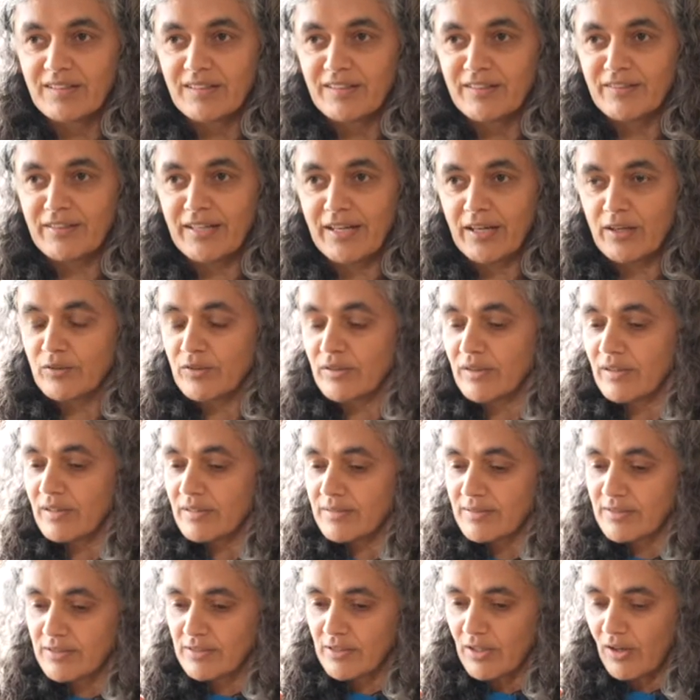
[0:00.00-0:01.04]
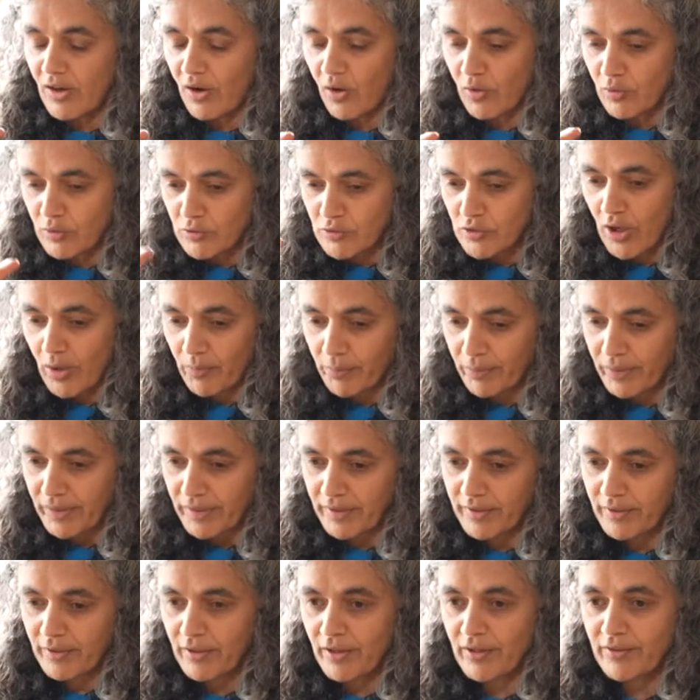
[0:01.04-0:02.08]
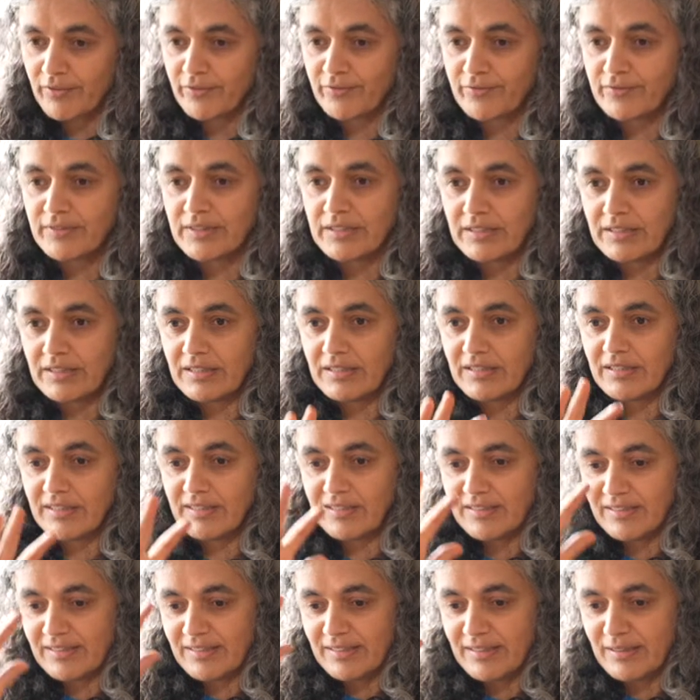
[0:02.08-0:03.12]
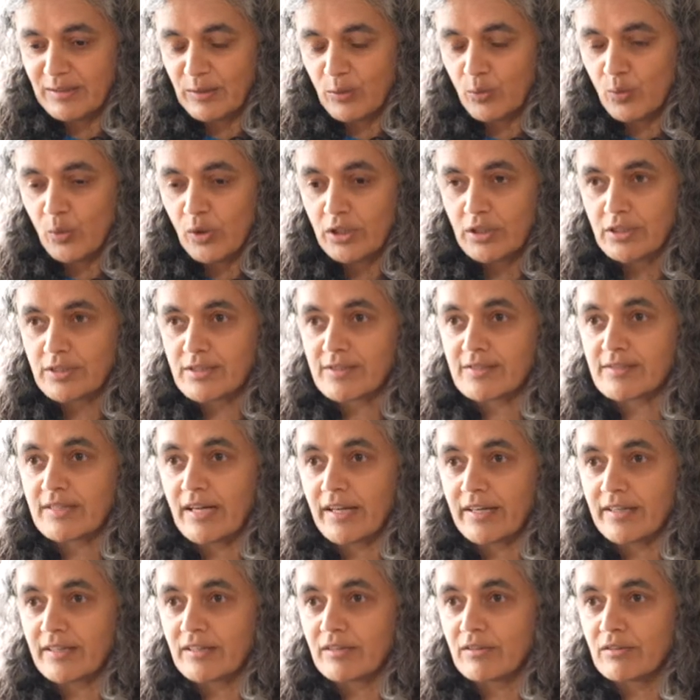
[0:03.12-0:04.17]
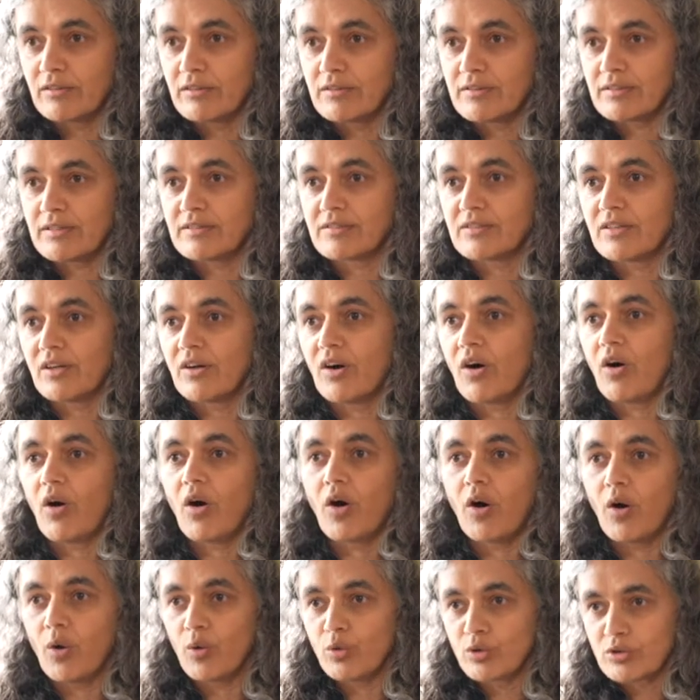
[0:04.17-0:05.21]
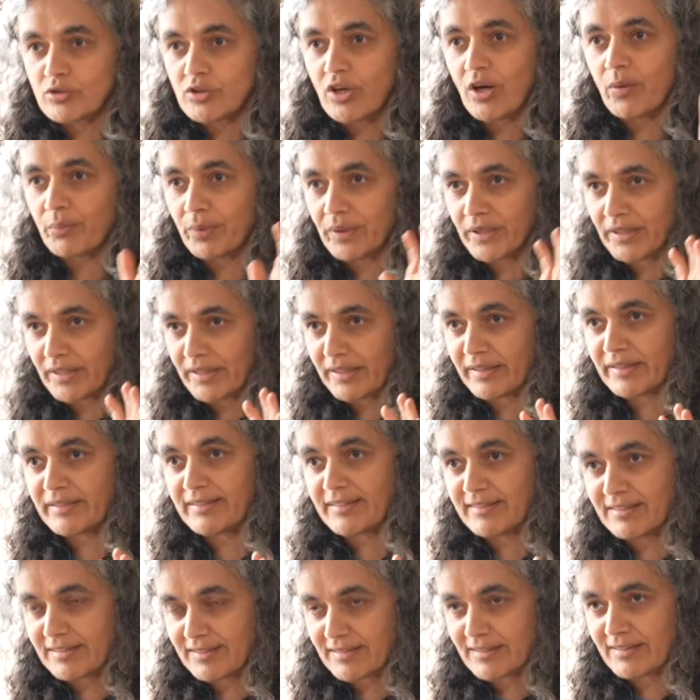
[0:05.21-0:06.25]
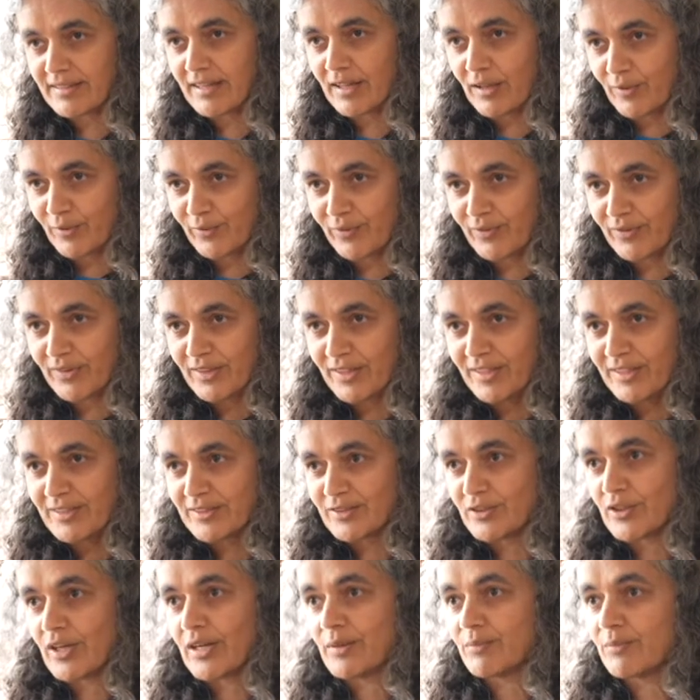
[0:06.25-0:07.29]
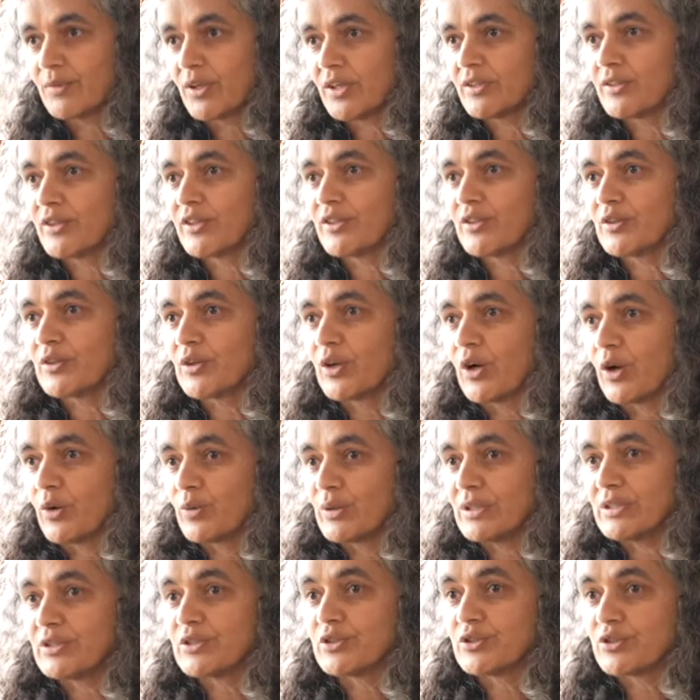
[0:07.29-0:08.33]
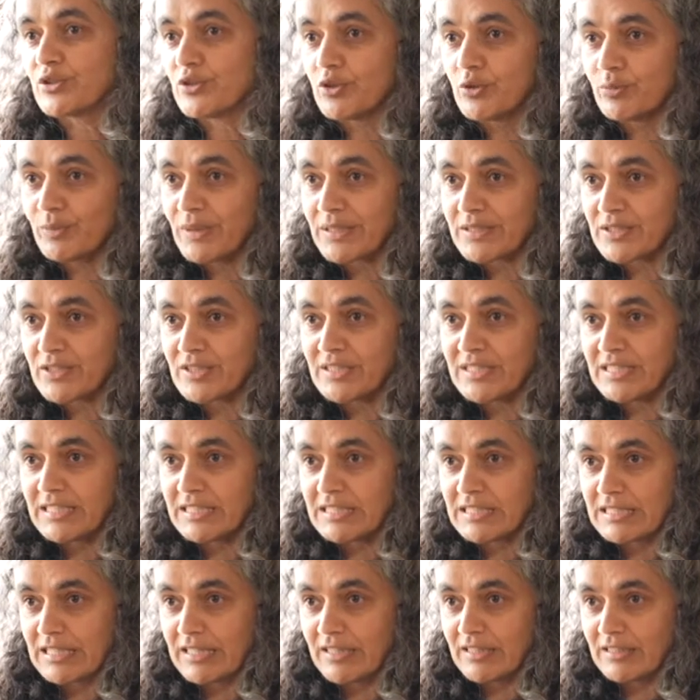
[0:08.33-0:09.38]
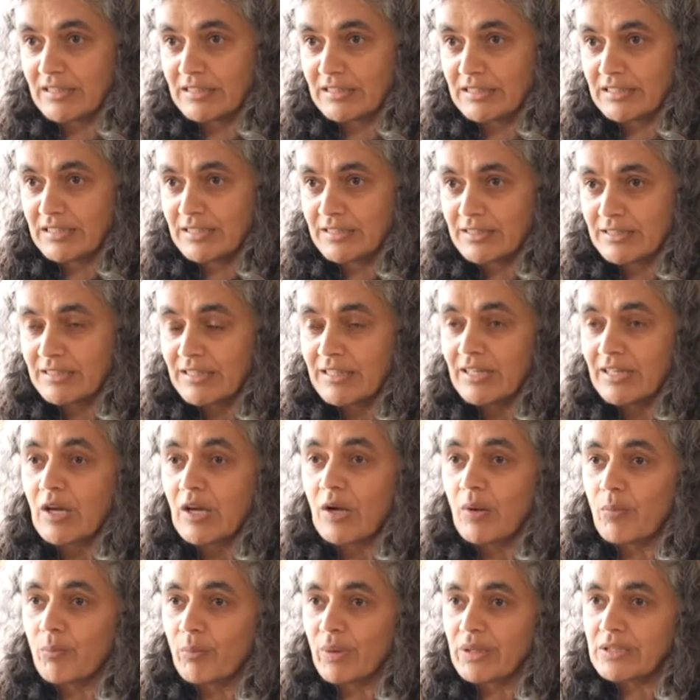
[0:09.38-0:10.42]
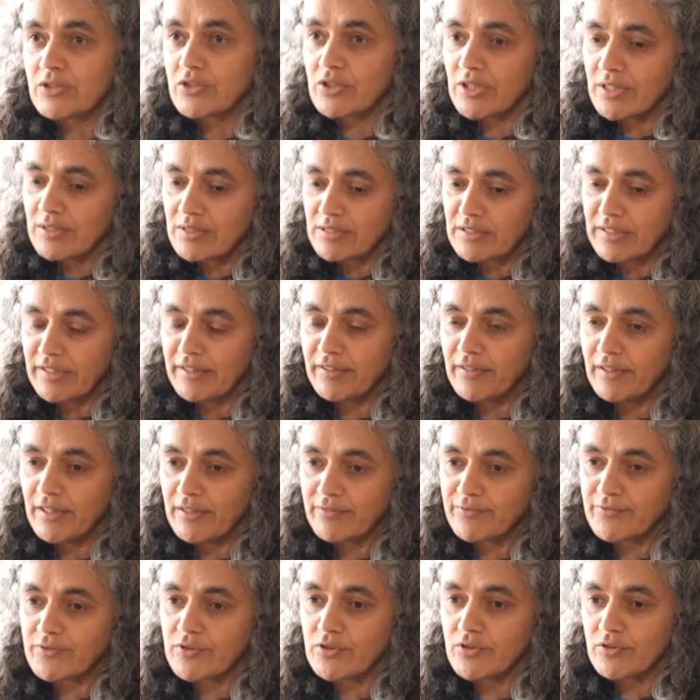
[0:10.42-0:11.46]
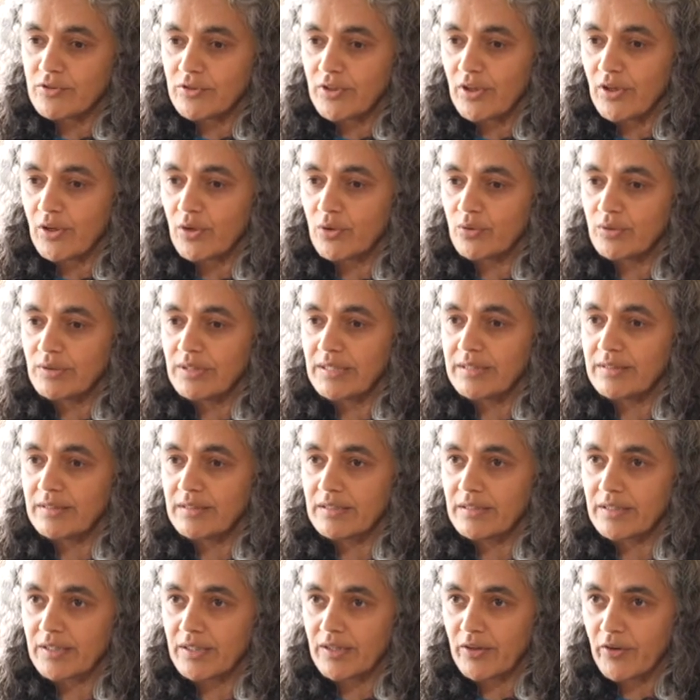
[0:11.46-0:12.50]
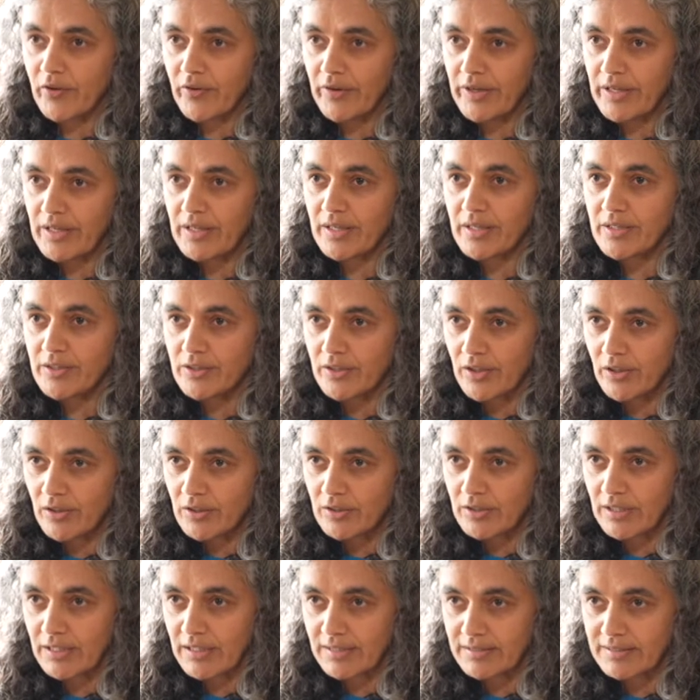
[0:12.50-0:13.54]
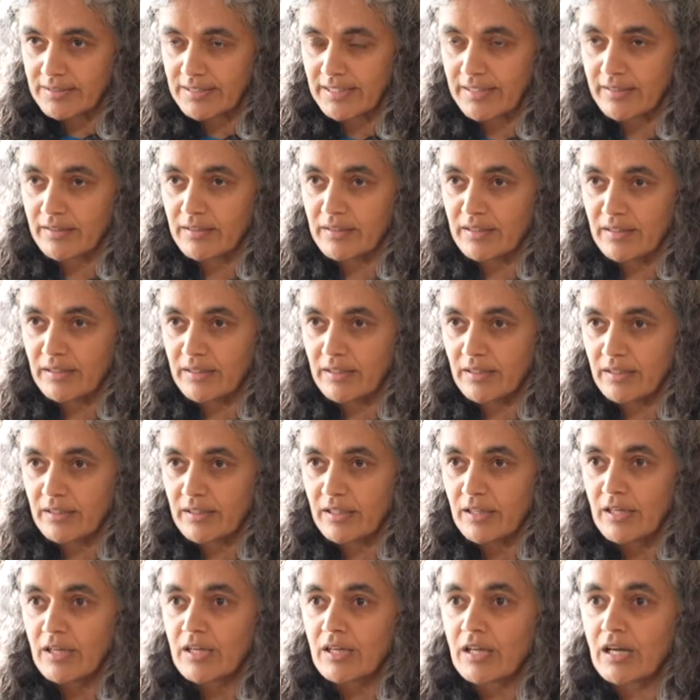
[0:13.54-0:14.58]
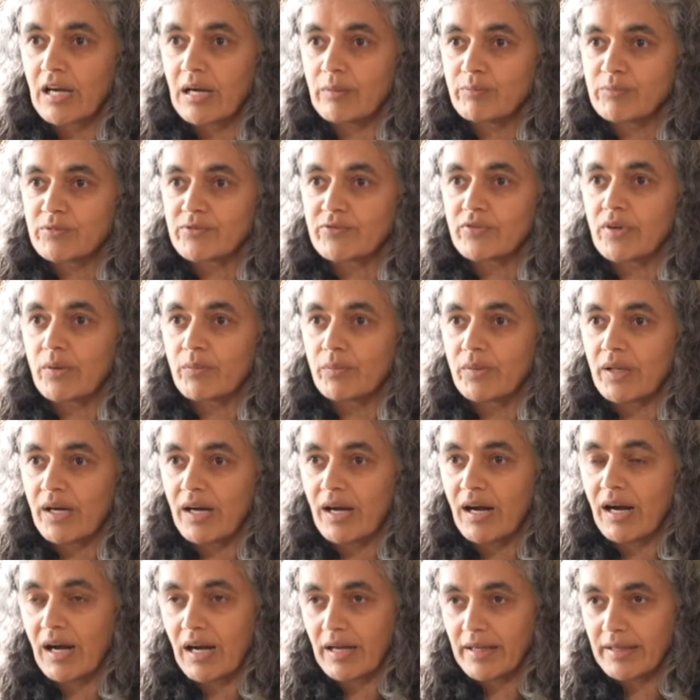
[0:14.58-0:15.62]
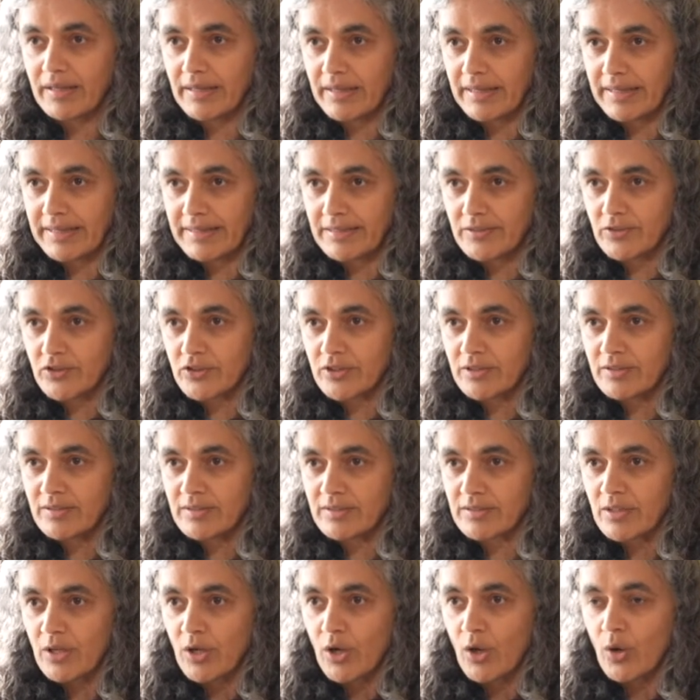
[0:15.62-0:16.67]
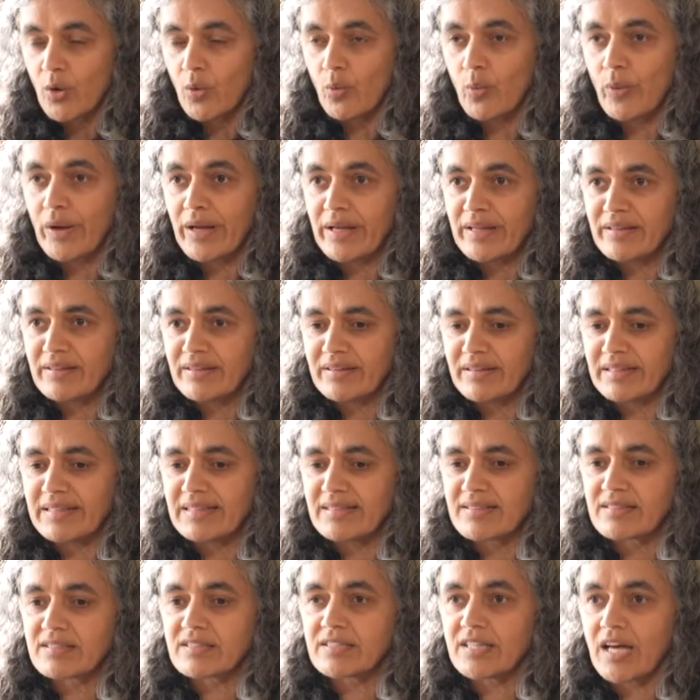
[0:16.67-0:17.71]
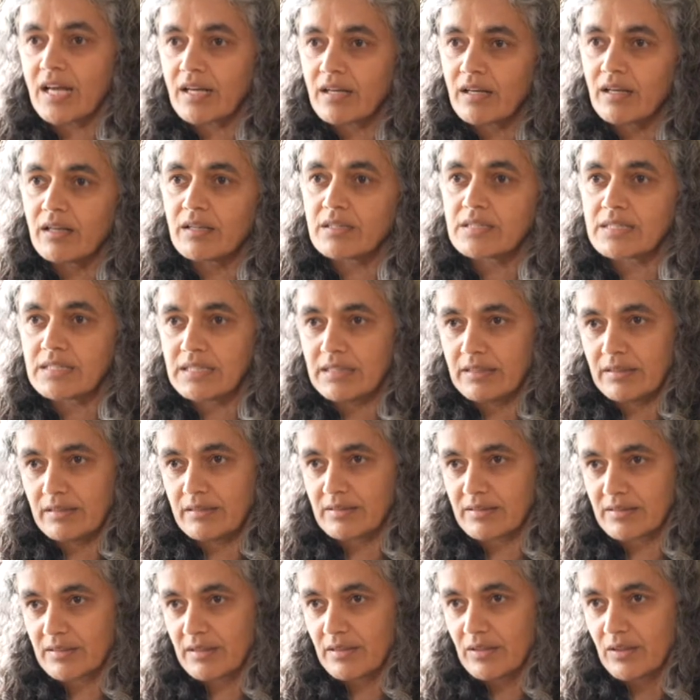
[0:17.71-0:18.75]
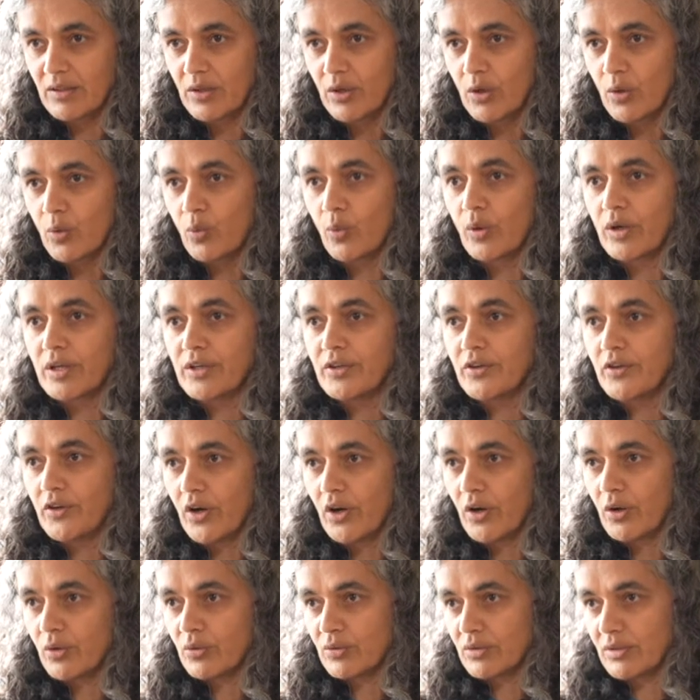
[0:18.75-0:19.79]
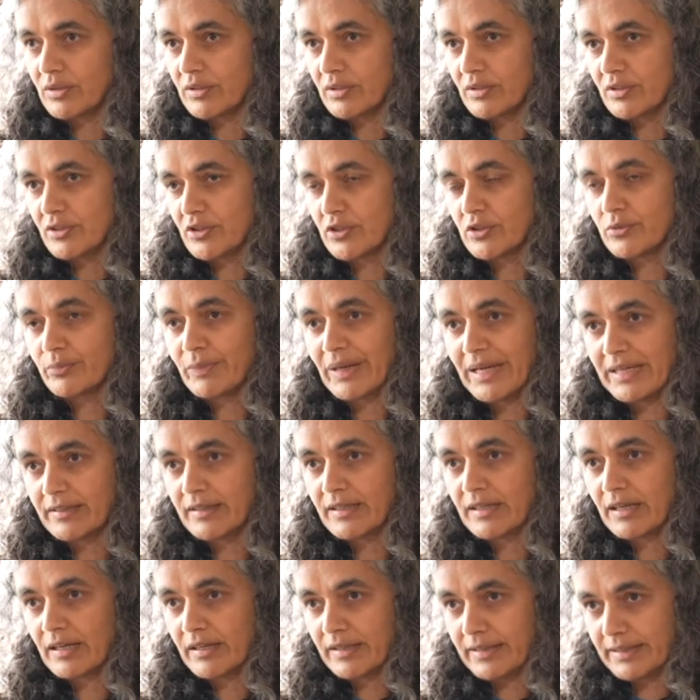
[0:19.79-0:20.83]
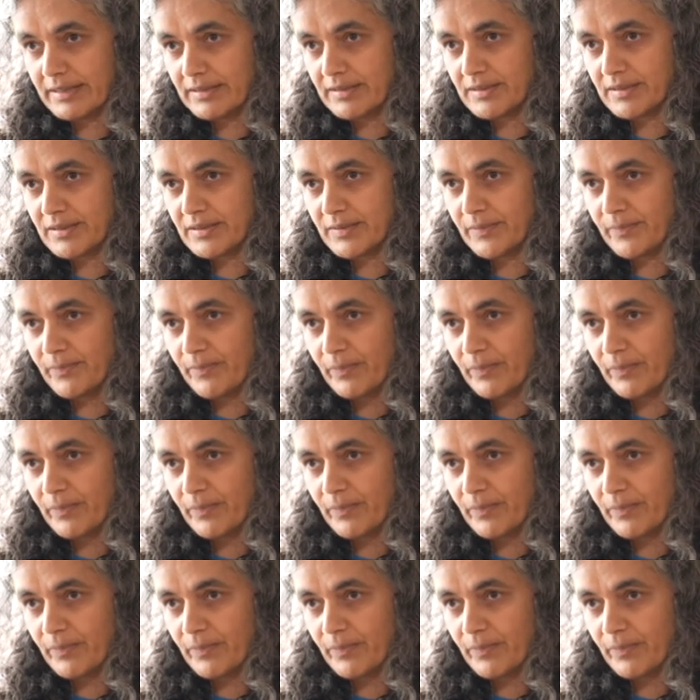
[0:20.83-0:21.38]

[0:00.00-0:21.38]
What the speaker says: Now, this whole topic of the world cycles is a whole topic in itself. So I'm not going to go into too much detail in it, but just enough to know that the Kriya Yoga technique comes from the high ages when the subtleties were known to mankind.